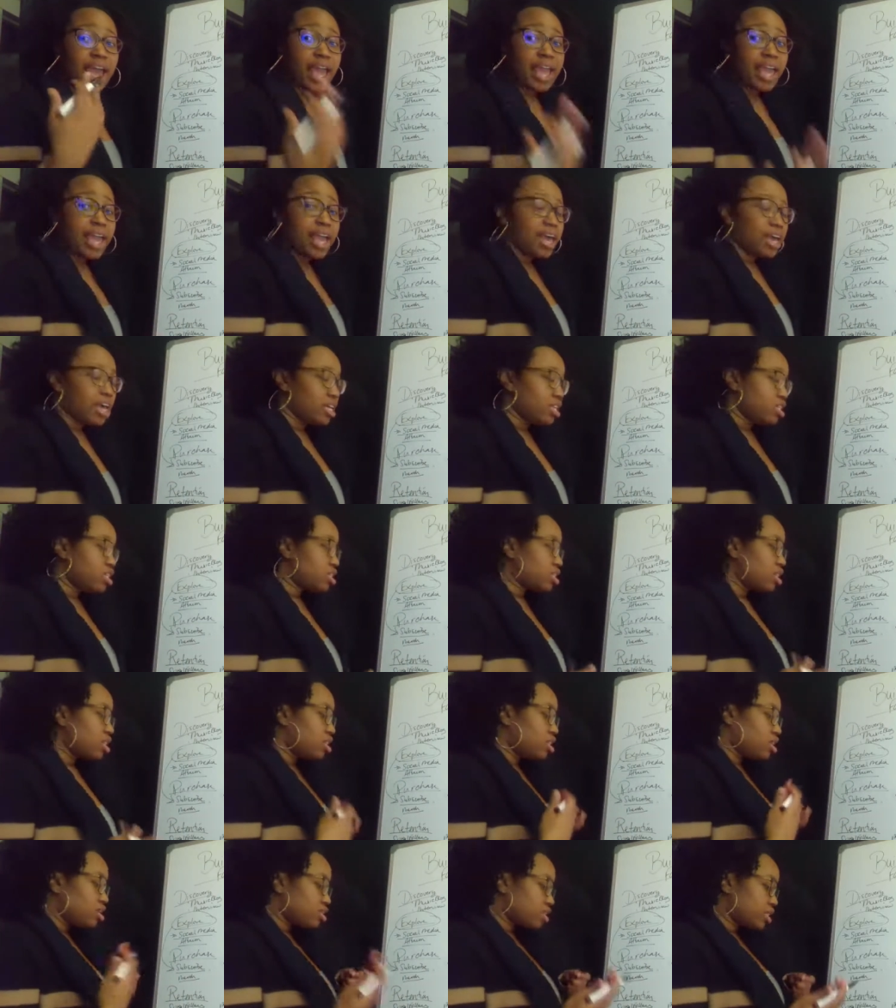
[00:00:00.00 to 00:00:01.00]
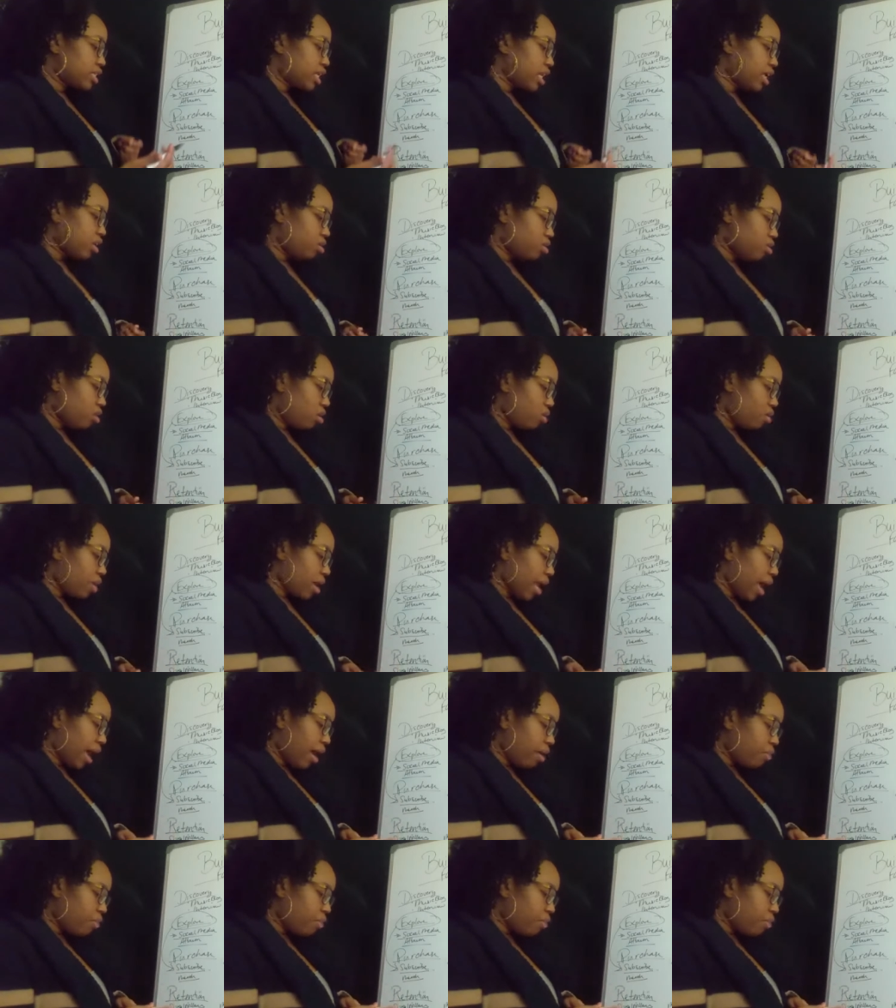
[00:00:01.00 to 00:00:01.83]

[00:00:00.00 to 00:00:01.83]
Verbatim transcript: and they're saying, you know what,